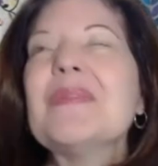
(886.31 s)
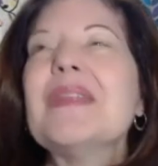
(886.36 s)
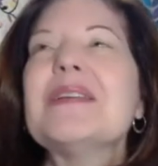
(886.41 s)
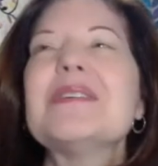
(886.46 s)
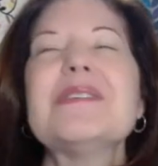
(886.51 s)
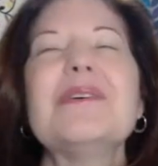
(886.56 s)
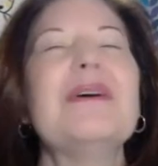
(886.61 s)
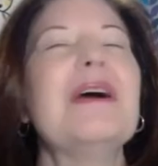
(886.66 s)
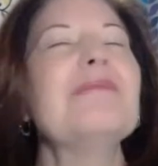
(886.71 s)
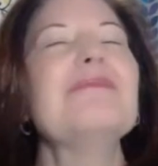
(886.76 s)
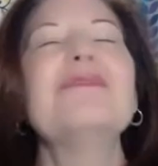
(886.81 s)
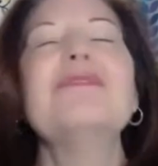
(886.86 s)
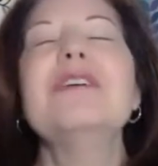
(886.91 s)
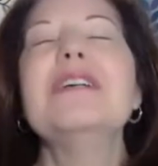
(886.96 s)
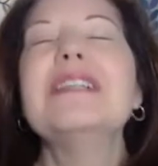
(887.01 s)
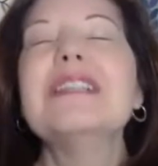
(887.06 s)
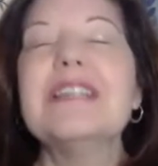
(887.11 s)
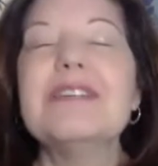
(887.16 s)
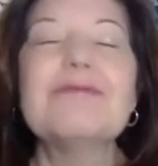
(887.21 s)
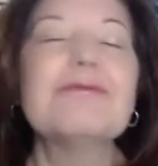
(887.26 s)
So I'm
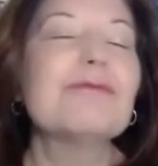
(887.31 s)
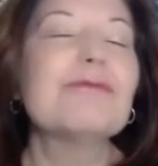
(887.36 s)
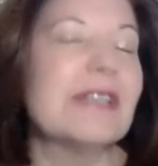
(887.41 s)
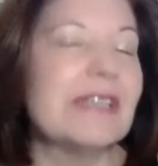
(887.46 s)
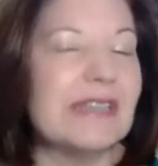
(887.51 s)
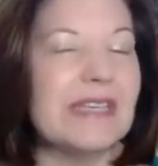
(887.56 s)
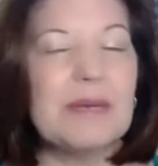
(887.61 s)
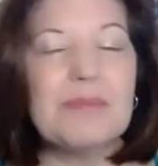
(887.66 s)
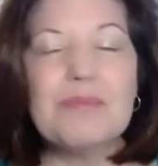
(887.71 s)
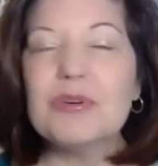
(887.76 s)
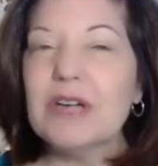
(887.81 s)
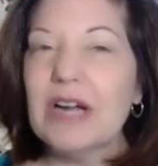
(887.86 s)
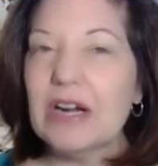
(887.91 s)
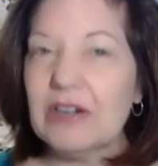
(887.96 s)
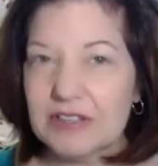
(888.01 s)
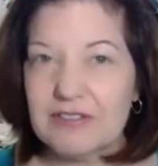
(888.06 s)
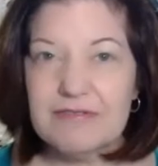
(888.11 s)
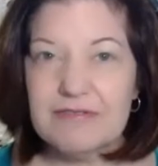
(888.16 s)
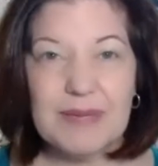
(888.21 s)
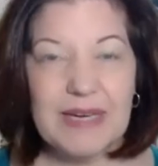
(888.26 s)
really, really
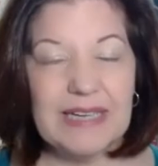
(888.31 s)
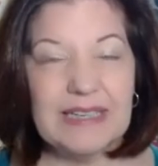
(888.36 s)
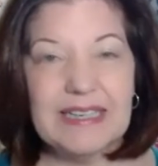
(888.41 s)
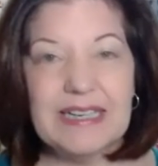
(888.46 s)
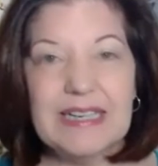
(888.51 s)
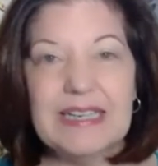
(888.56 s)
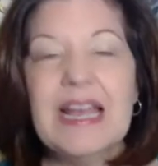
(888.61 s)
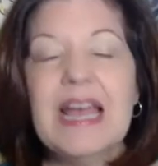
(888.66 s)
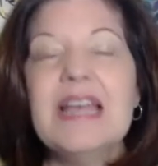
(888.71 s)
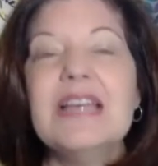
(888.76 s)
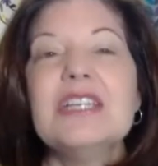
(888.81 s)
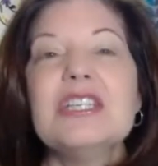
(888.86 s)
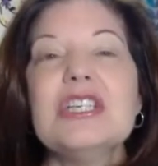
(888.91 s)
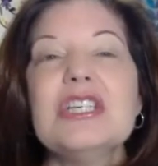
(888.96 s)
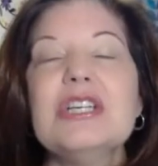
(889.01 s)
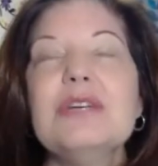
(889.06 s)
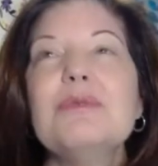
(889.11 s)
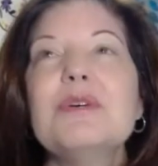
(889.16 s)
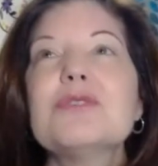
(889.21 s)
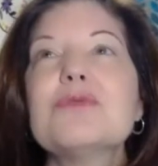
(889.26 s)
proud of Penny.
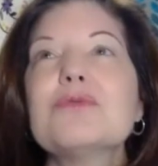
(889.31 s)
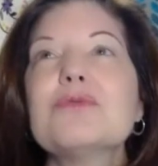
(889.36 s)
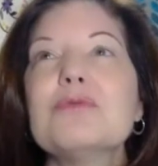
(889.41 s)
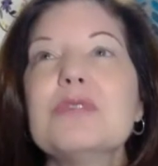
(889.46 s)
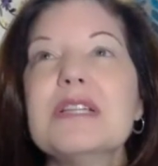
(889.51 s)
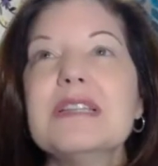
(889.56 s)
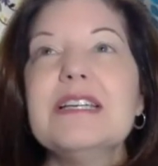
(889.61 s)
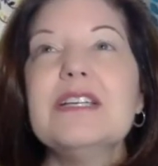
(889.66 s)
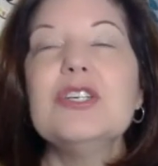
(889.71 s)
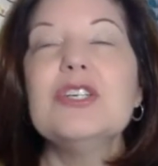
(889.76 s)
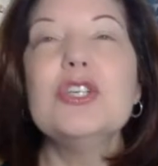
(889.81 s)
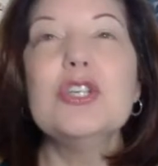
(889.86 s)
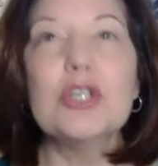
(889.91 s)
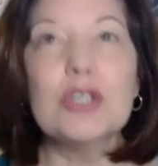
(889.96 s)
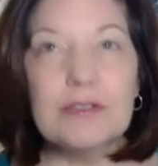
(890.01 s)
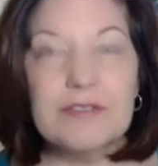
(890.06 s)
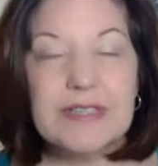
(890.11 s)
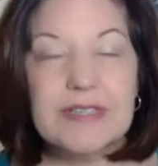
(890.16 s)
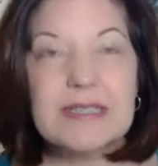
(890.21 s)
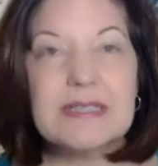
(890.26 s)
She was really
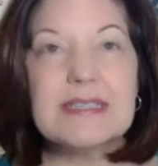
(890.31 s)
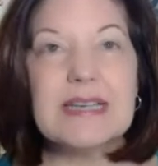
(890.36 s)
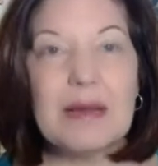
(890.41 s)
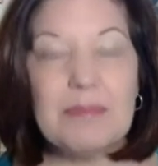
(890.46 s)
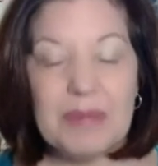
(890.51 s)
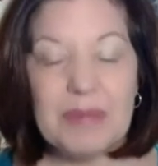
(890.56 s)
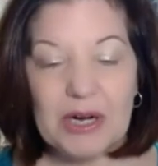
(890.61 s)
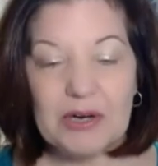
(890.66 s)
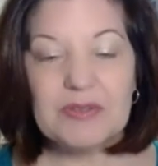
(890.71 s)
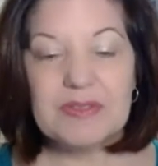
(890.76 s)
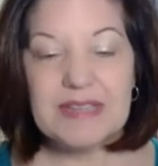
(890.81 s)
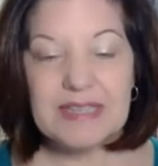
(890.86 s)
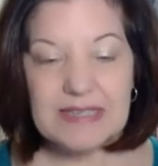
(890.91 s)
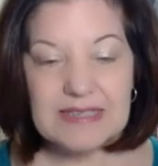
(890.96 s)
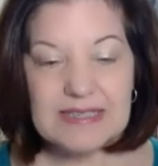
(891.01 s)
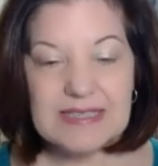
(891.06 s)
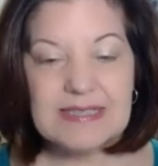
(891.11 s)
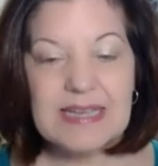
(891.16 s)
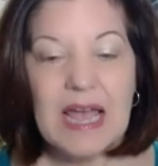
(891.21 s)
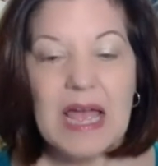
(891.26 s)
nervous about
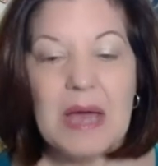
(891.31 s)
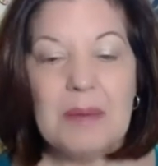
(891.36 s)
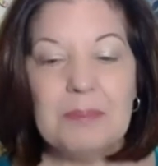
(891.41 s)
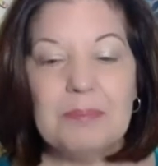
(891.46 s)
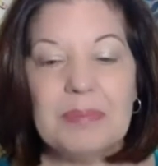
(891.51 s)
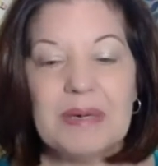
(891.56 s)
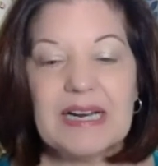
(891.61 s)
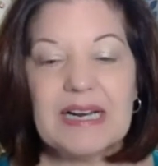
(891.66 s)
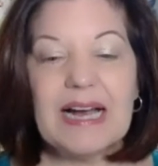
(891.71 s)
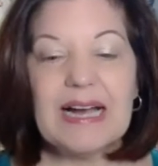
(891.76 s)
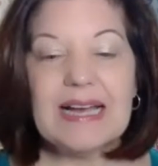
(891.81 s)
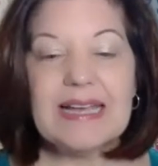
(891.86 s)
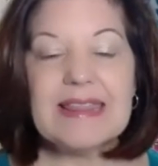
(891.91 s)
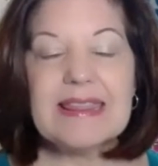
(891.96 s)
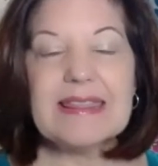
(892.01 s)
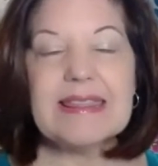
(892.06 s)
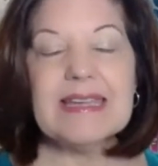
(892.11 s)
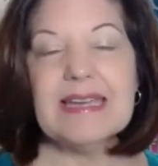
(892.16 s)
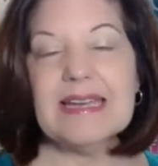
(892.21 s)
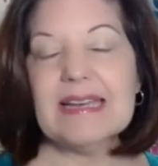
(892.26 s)
this, but I
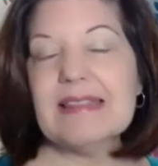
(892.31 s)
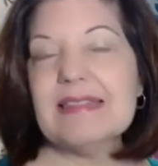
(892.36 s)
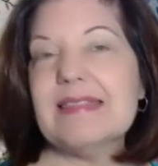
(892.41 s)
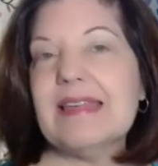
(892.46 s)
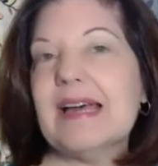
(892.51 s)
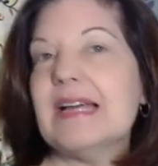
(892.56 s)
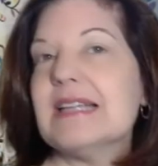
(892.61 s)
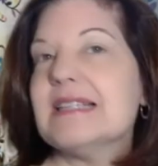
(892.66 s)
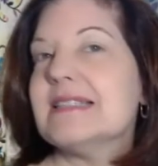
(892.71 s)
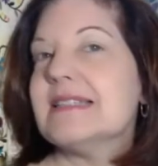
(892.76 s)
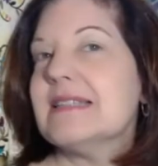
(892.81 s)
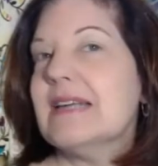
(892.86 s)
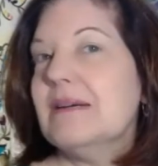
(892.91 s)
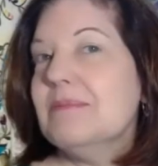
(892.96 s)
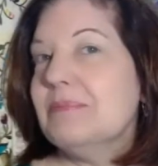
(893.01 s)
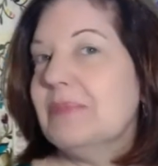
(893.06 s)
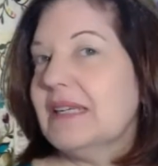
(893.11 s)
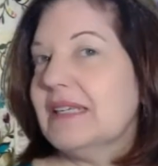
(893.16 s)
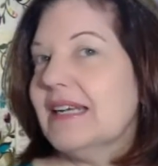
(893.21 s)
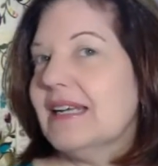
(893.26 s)
think that
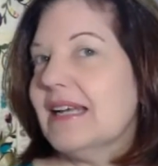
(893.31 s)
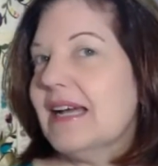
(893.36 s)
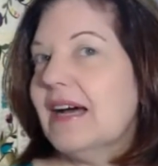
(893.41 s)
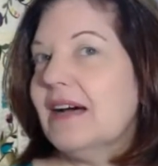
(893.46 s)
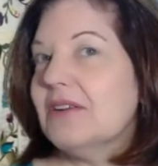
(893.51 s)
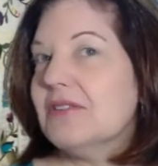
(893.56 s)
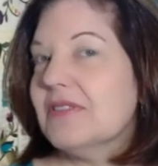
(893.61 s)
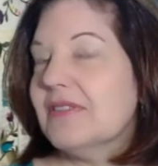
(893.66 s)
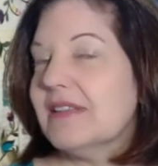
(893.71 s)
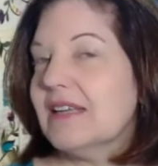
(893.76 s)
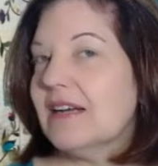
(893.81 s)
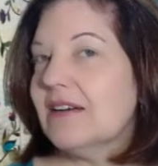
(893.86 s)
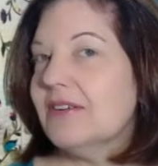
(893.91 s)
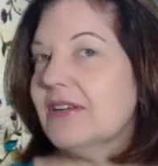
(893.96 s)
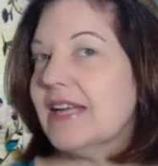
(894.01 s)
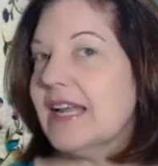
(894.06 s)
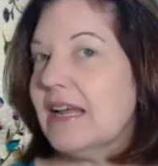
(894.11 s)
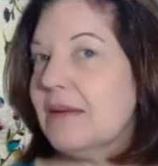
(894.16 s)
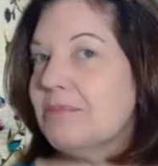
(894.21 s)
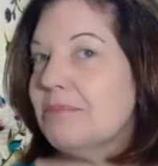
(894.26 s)
somebody out there
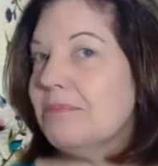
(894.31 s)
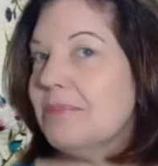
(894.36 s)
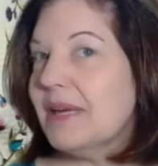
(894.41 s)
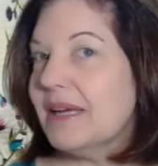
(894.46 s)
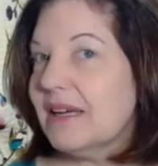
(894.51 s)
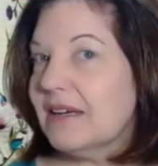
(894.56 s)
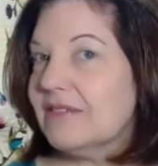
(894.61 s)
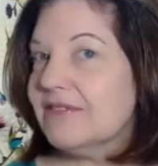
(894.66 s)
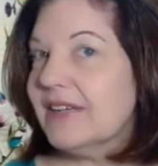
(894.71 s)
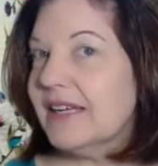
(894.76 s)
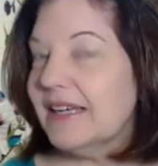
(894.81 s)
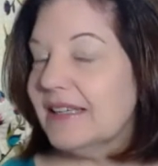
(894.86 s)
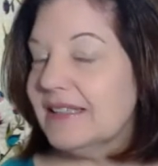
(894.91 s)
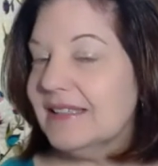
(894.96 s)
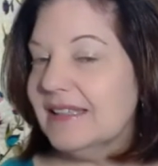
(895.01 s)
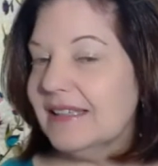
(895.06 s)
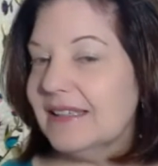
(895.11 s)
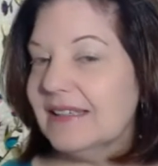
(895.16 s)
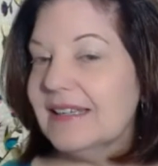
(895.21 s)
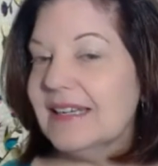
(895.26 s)
named Bev
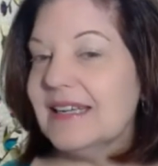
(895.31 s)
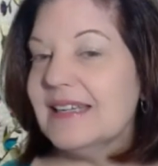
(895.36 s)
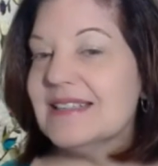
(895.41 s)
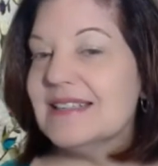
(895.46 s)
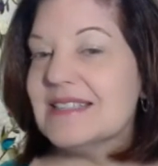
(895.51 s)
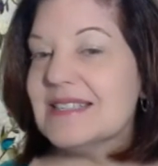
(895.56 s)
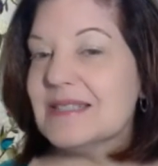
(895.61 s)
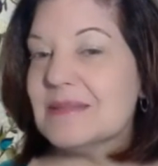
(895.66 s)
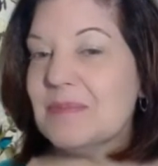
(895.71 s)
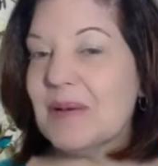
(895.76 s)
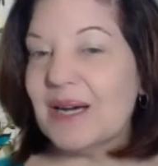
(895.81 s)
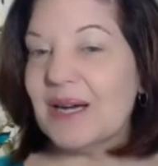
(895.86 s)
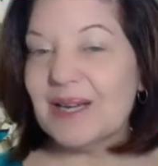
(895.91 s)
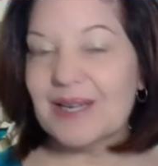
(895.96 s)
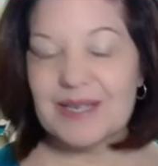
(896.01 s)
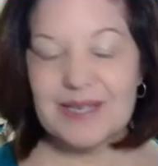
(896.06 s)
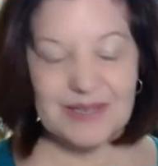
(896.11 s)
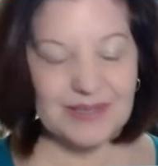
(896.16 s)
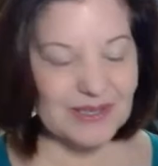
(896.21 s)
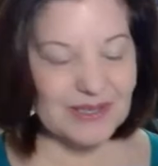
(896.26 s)
Henyon
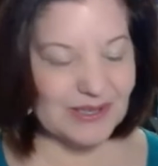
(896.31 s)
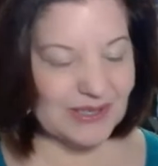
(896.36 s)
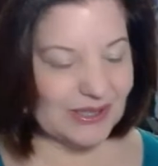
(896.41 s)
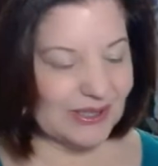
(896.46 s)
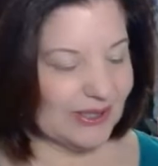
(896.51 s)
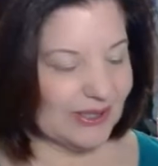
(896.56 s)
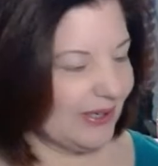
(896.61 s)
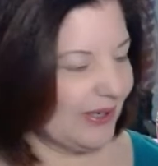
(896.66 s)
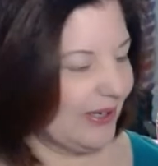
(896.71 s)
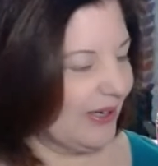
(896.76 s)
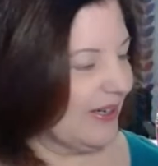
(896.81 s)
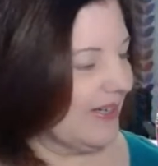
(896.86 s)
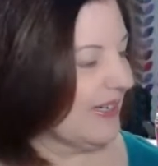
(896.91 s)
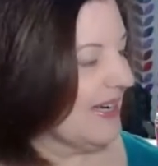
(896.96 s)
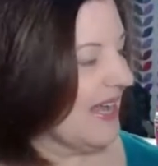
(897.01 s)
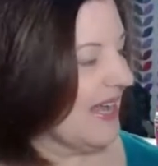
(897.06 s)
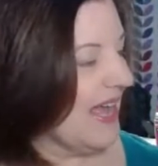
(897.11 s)
inspired her.